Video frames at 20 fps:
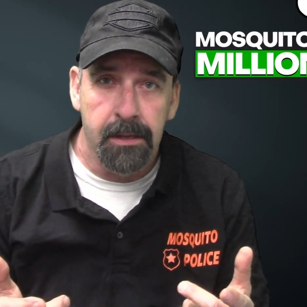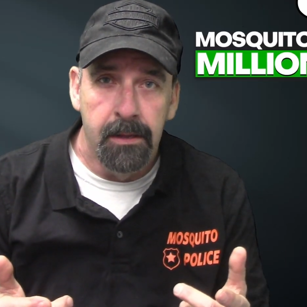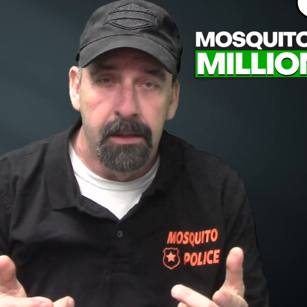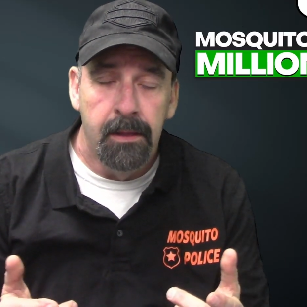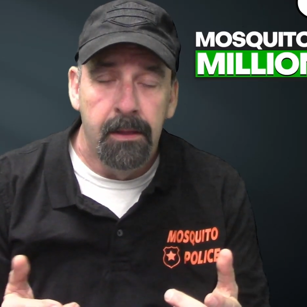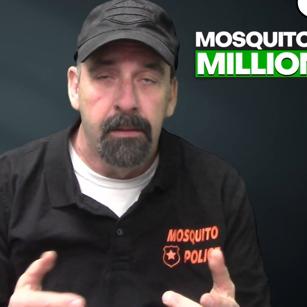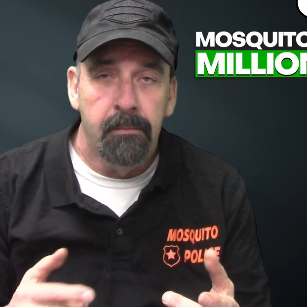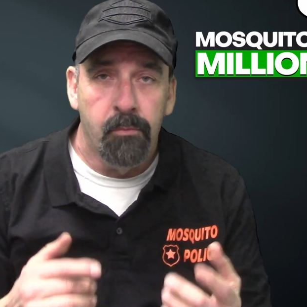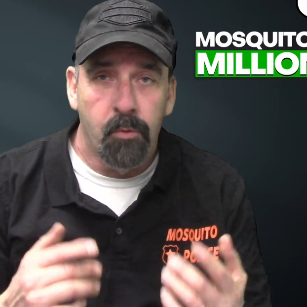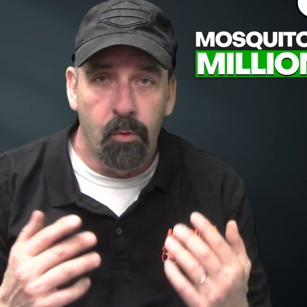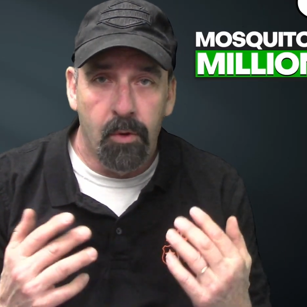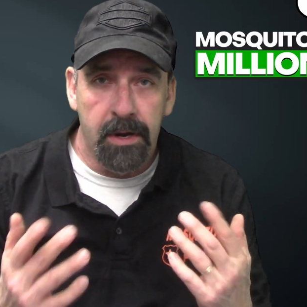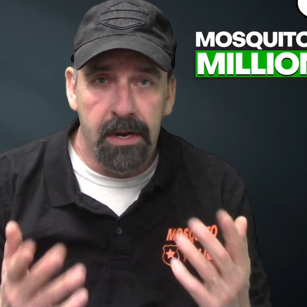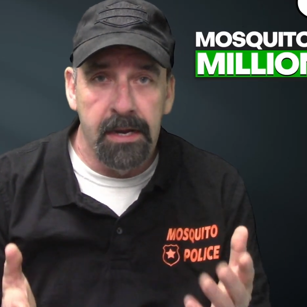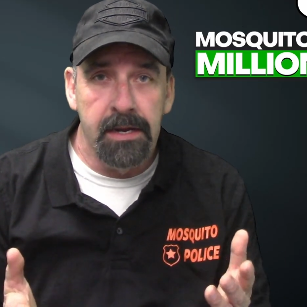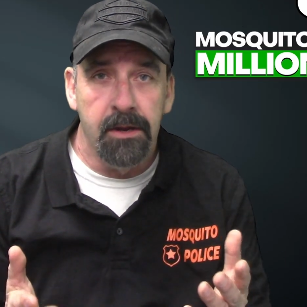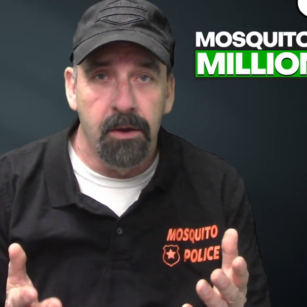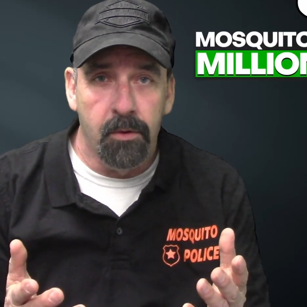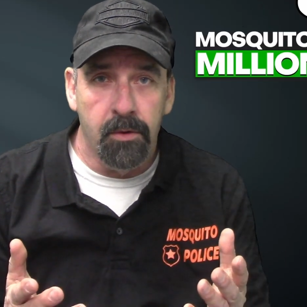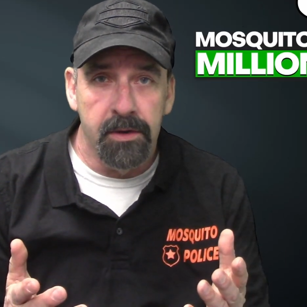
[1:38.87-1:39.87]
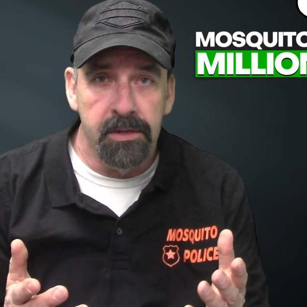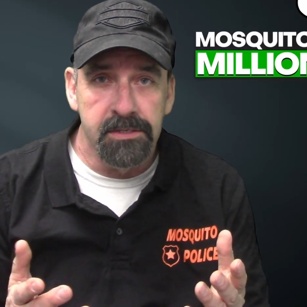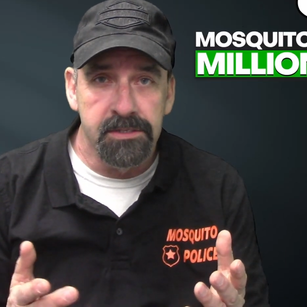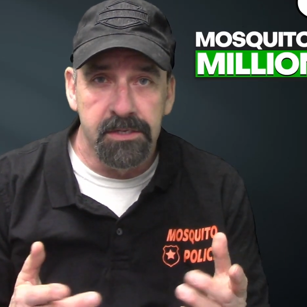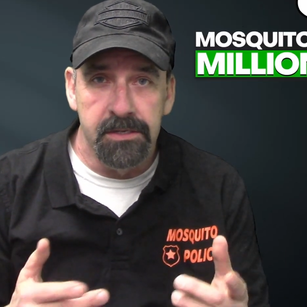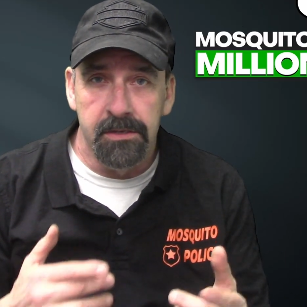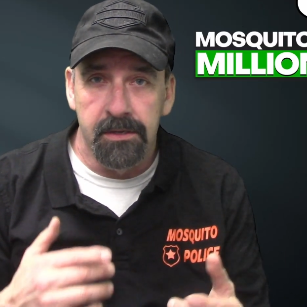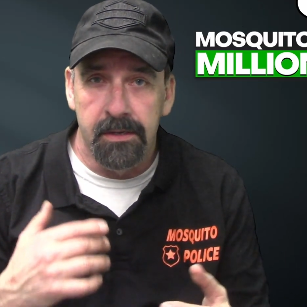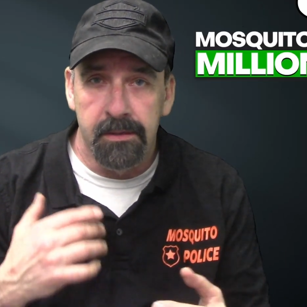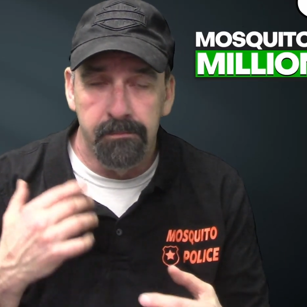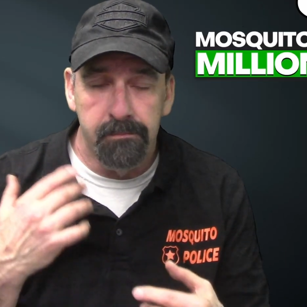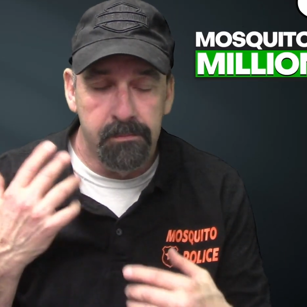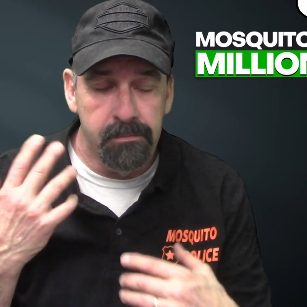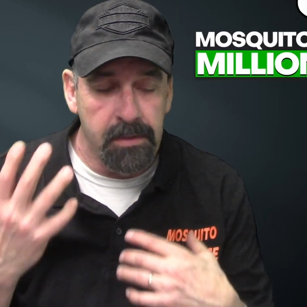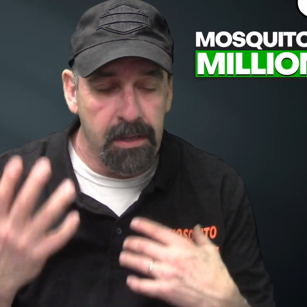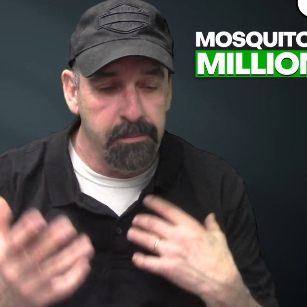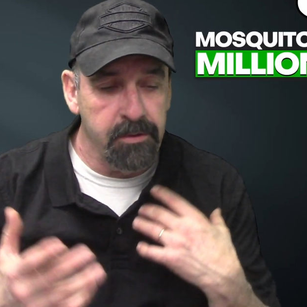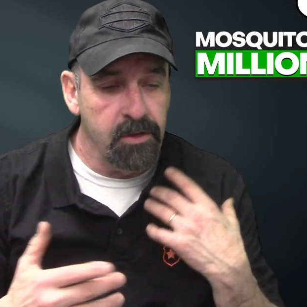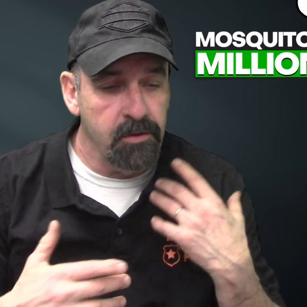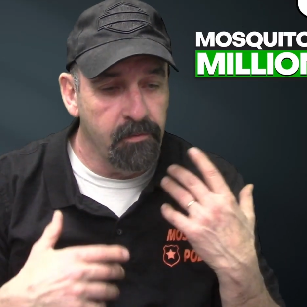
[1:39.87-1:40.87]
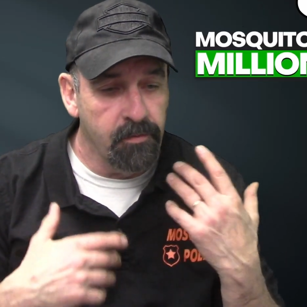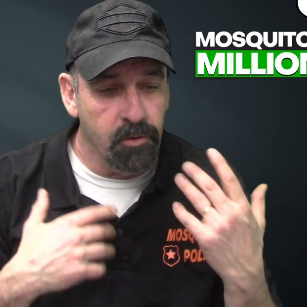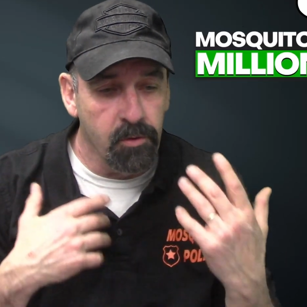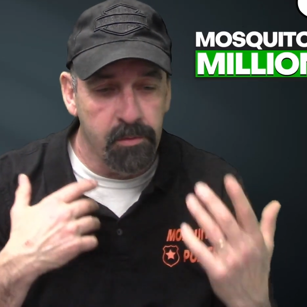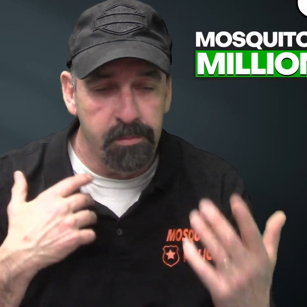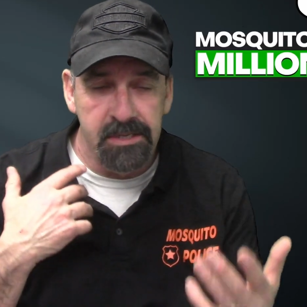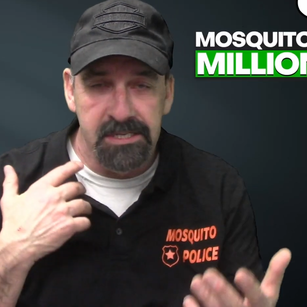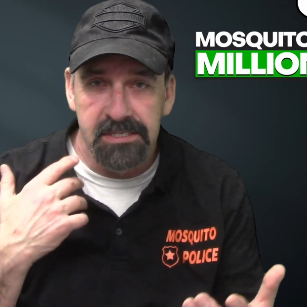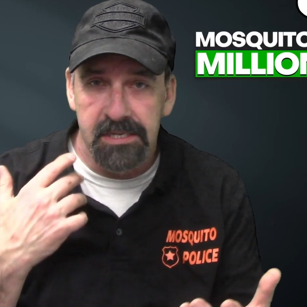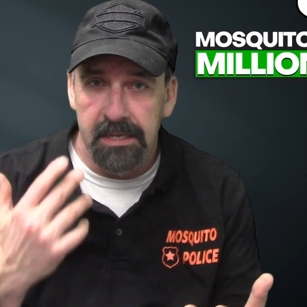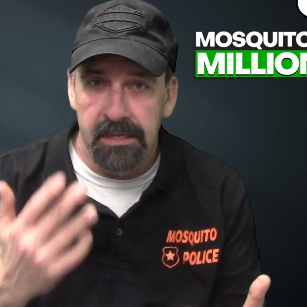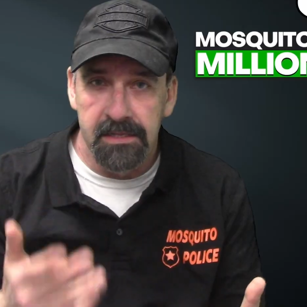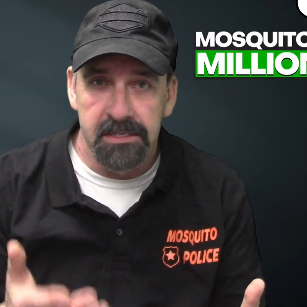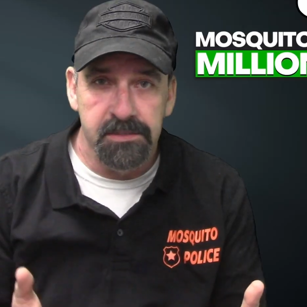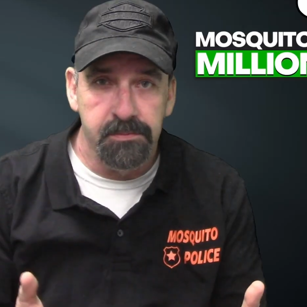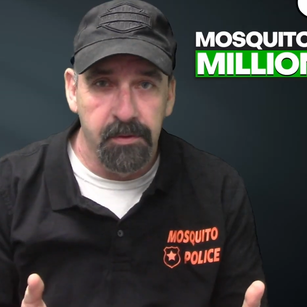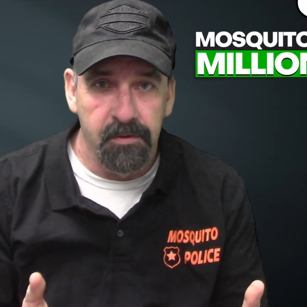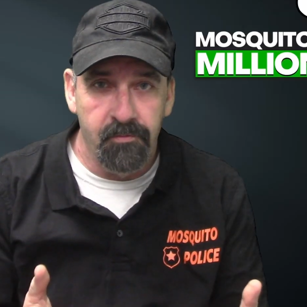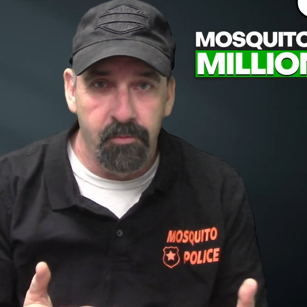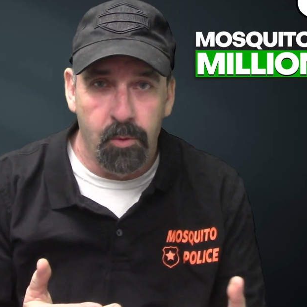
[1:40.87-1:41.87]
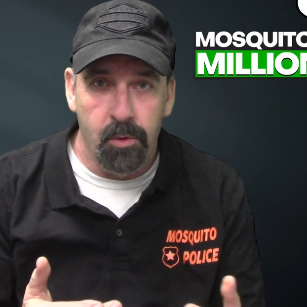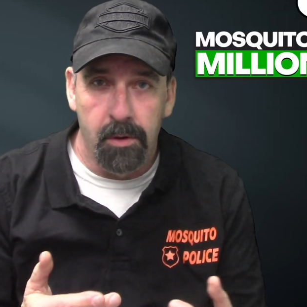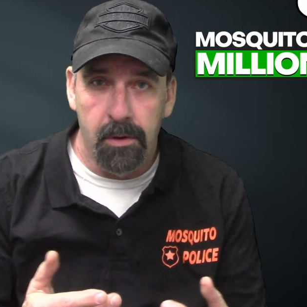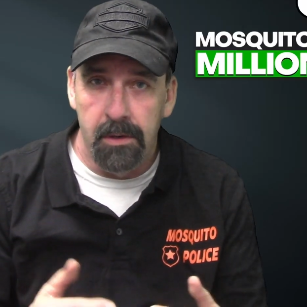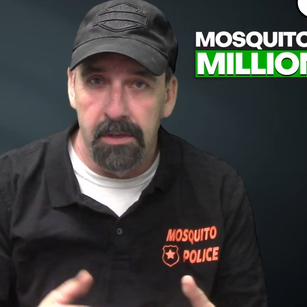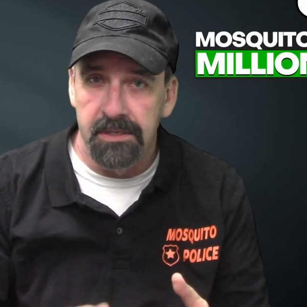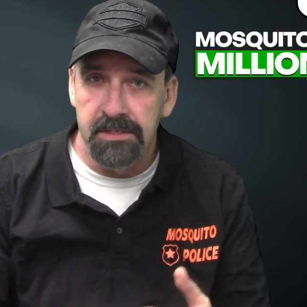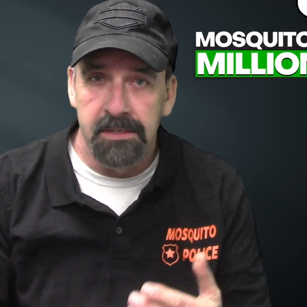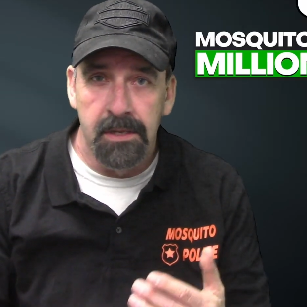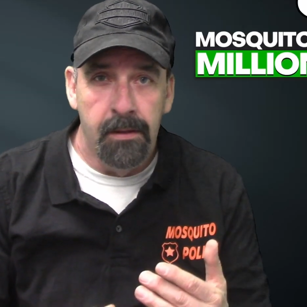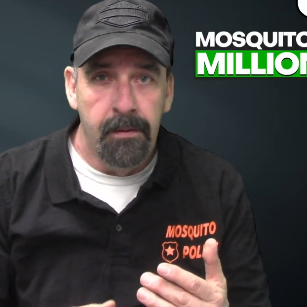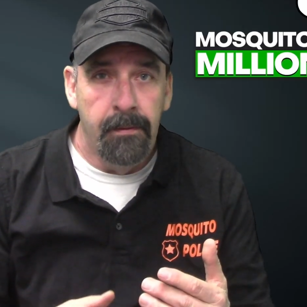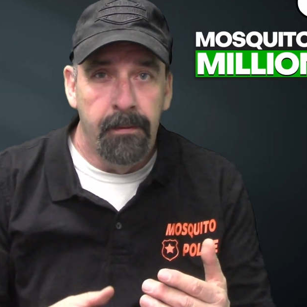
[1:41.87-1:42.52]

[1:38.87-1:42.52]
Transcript: But what I noticed, and maybe you've heard me say this before, is